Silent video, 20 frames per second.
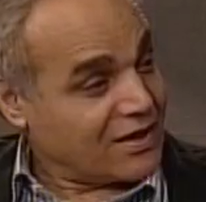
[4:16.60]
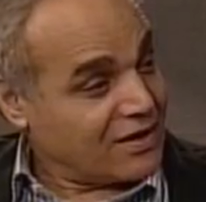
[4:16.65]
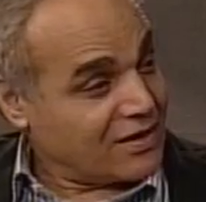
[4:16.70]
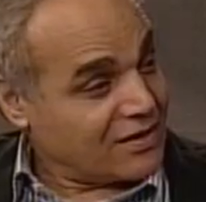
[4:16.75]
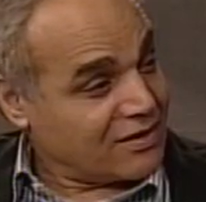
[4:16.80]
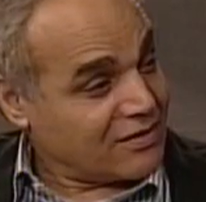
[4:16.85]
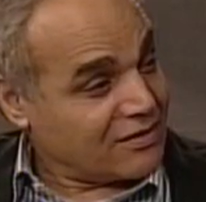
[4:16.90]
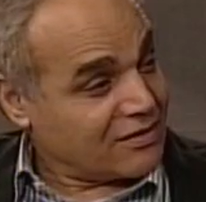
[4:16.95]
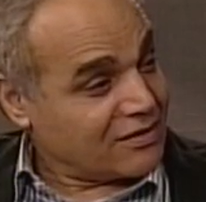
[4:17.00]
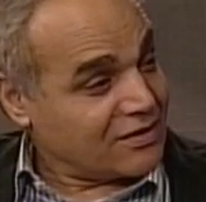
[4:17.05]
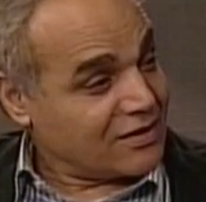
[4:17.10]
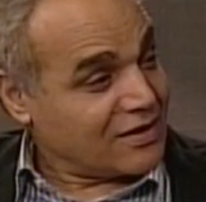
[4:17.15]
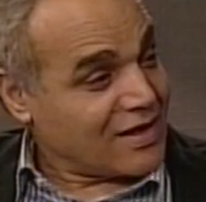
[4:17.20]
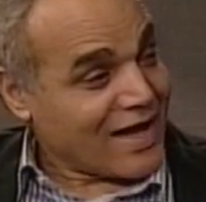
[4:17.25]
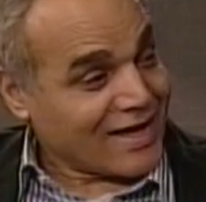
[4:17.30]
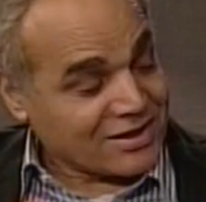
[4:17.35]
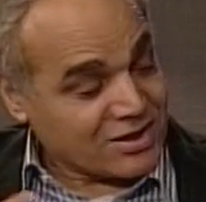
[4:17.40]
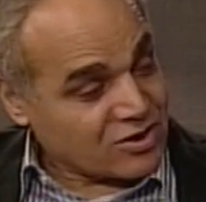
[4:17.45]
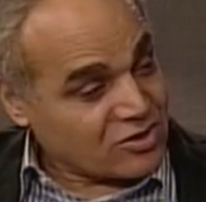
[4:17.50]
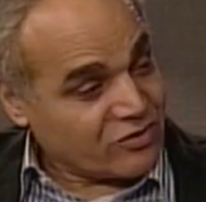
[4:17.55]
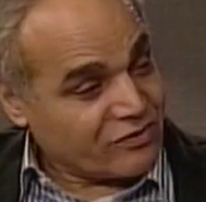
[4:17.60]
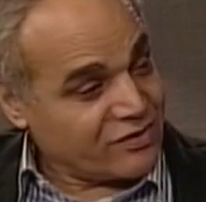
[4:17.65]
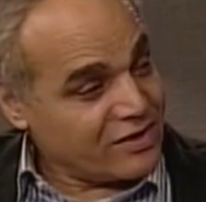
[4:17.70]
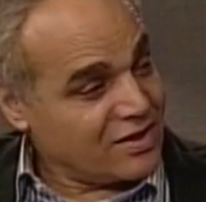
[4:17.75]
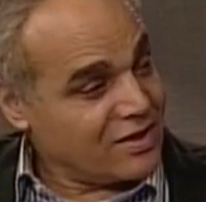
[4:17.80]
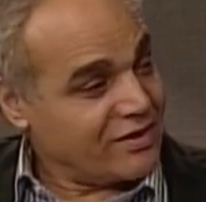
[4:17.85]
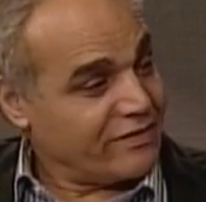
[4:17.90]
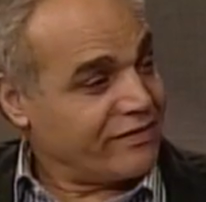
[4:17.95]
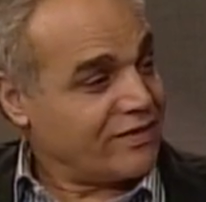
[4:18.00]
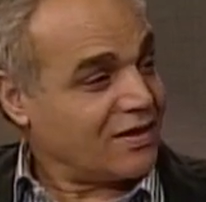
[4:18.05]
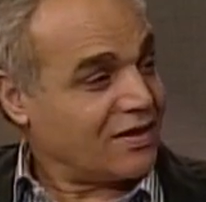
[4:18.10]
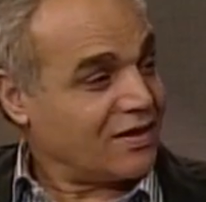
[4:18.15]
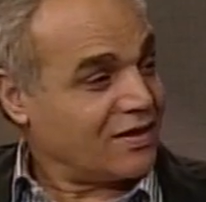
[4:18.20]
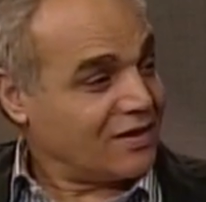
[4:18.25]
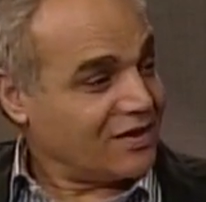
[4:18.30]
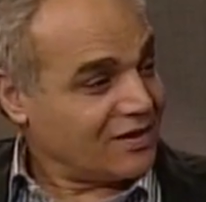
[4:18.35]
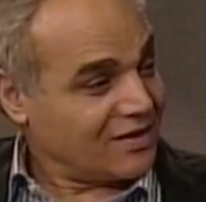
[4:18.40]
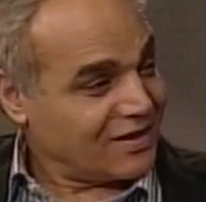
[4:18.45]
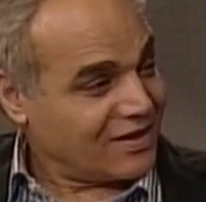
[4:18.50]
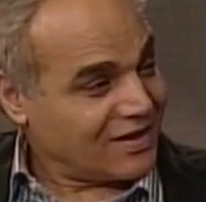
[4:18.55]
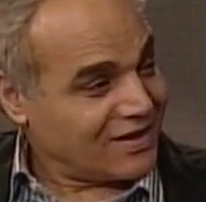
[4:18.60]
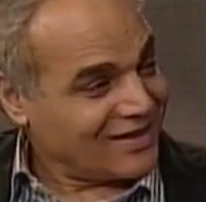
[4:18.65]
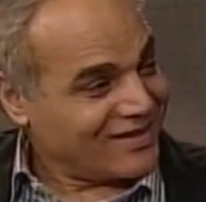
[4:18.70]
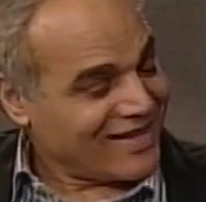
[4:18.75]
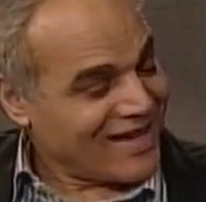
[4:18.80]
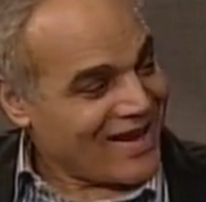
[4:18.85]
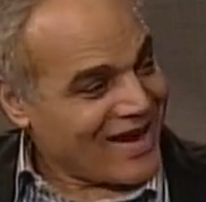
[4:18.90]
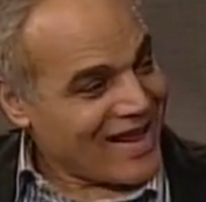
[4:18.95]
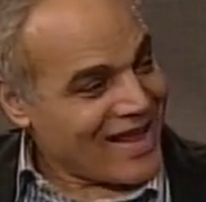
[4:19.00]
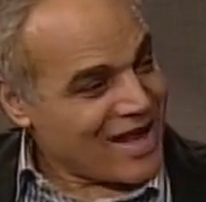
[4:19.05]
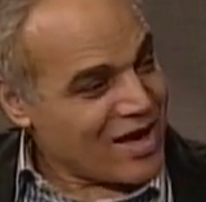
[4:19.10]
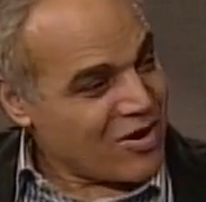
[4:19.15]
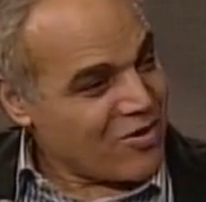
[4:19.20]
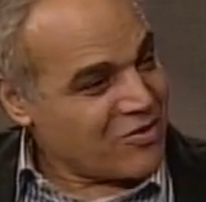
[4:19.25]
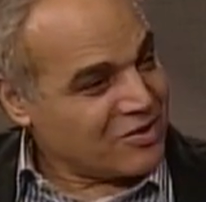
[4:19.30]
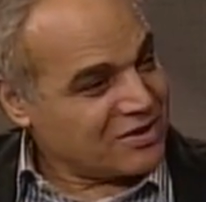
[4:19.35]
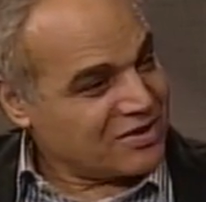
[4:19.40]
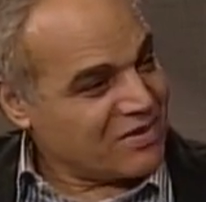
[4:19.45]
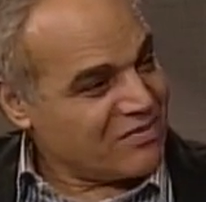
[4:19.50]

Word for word: you know, access of evil, and the language,